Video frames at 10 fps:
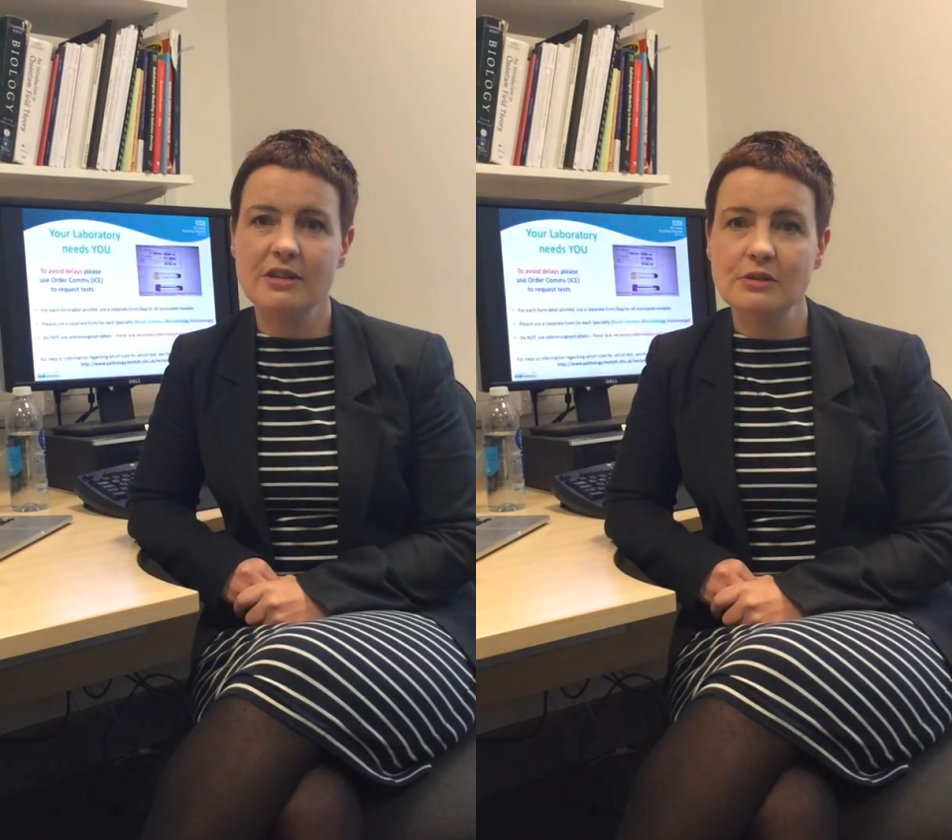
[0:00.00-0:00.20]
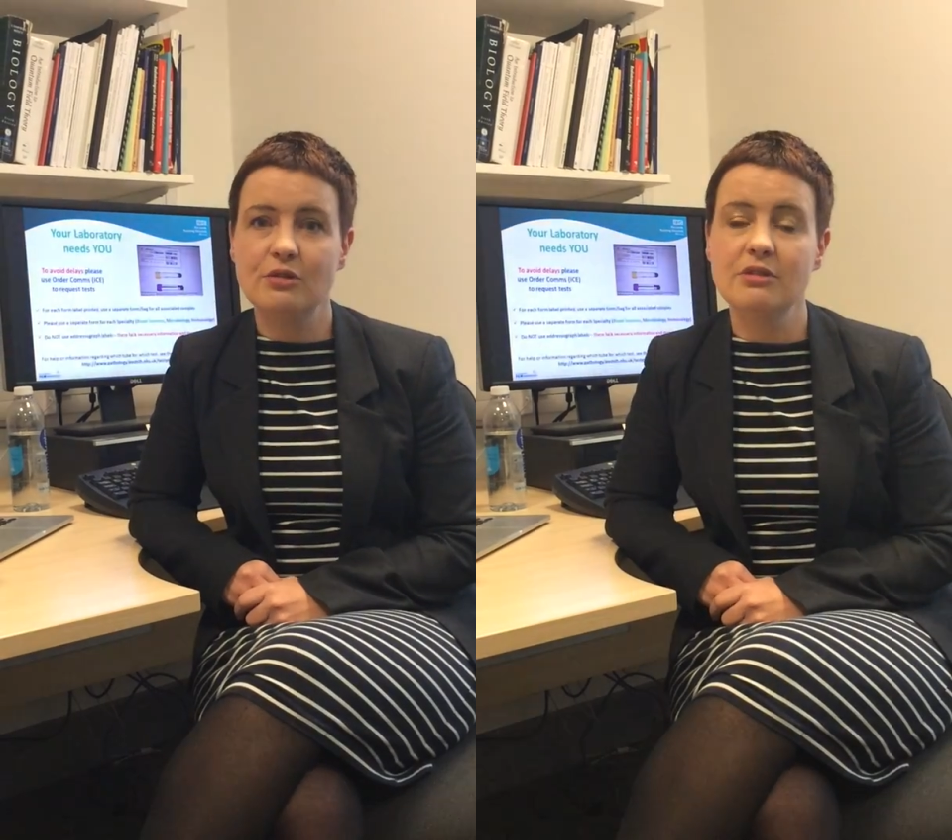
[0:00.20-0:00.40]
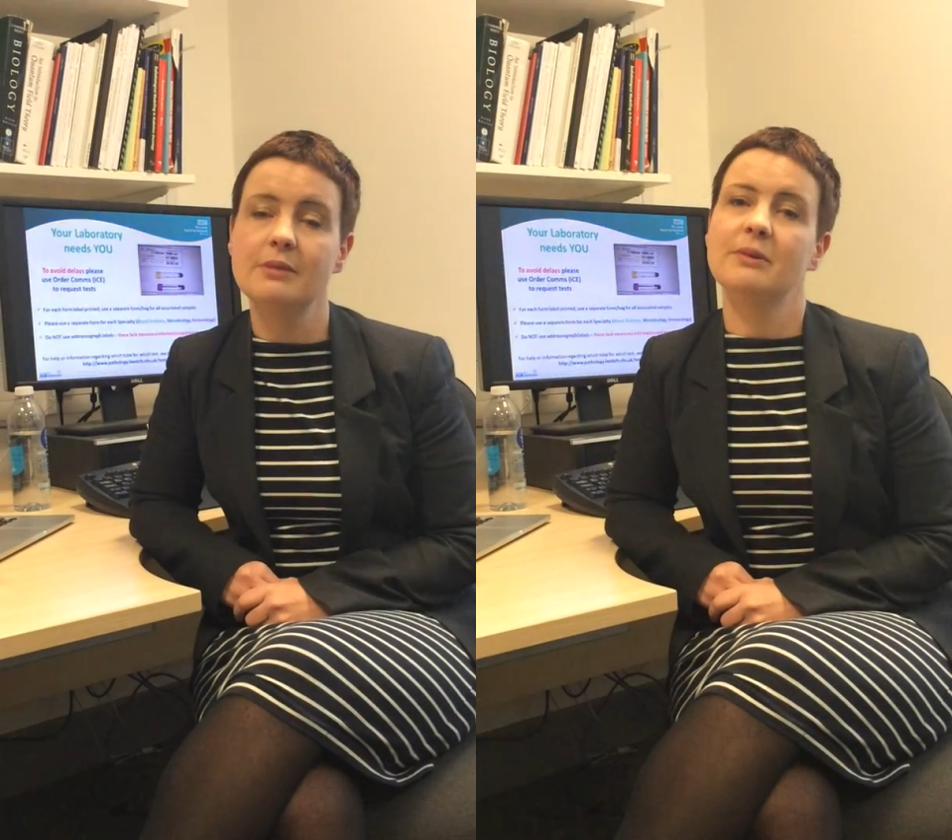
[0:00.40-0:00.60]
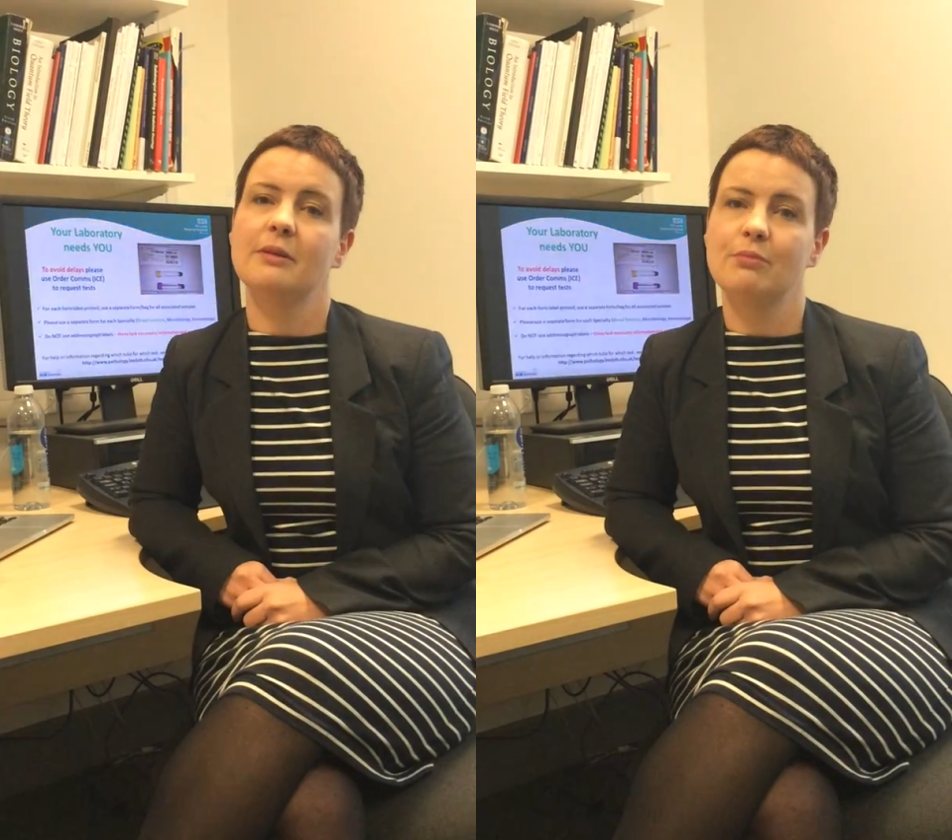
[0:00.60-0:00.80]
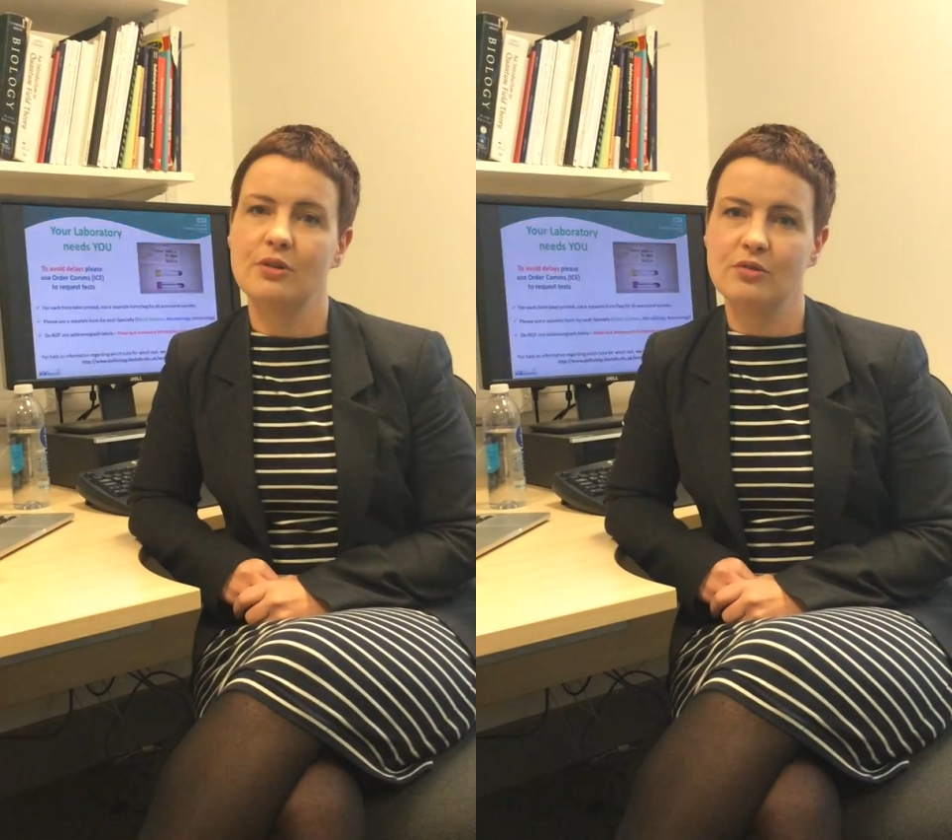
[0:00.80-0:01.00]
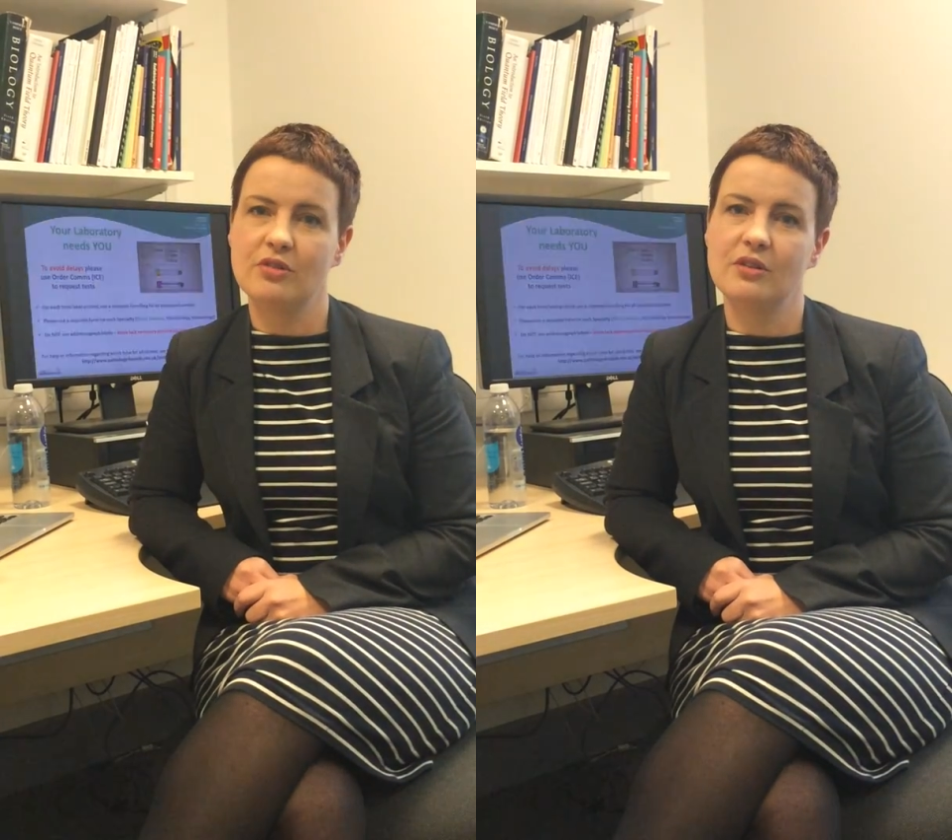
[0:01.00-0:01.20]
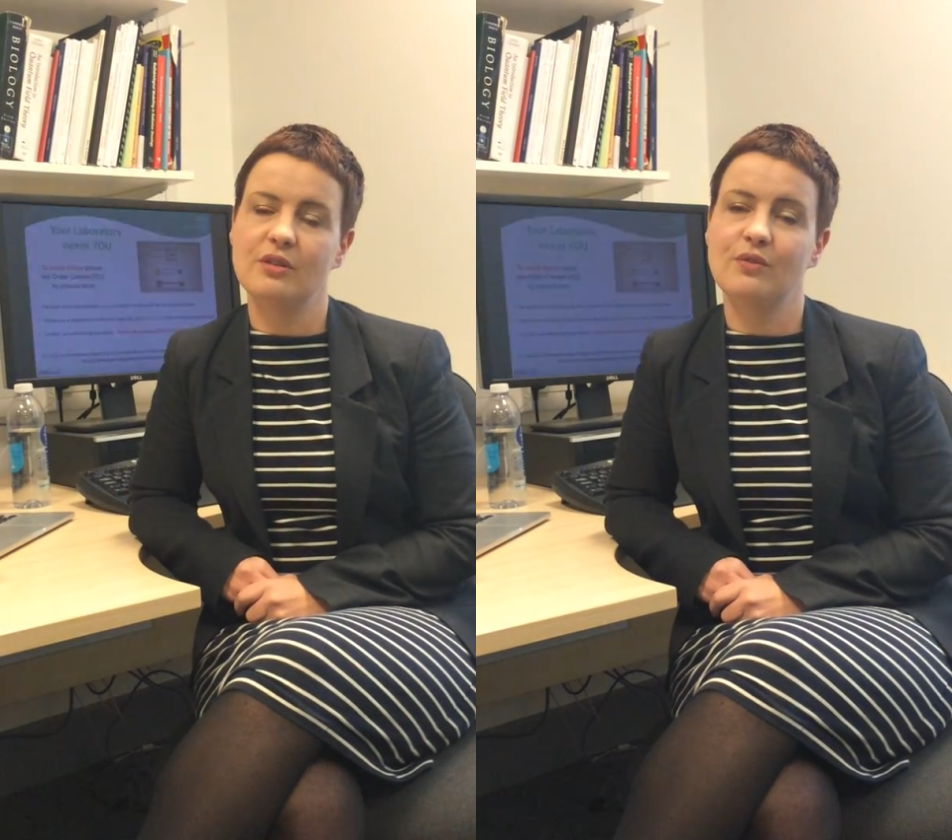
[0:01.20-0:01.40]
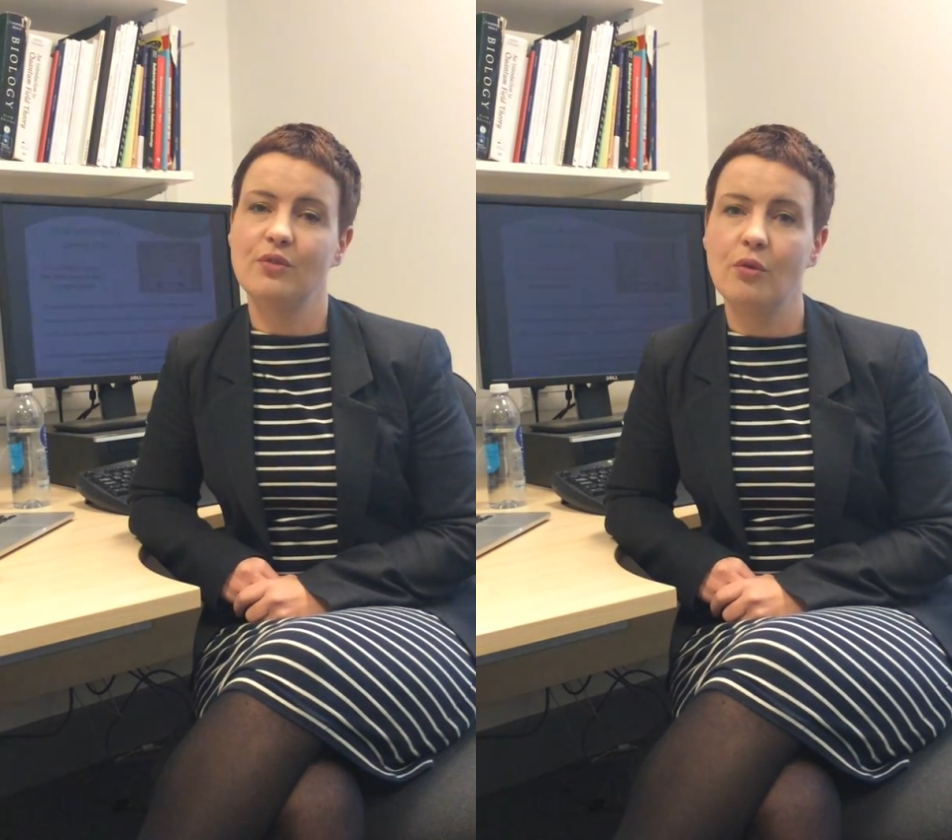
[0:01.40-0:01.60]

new treatment approaches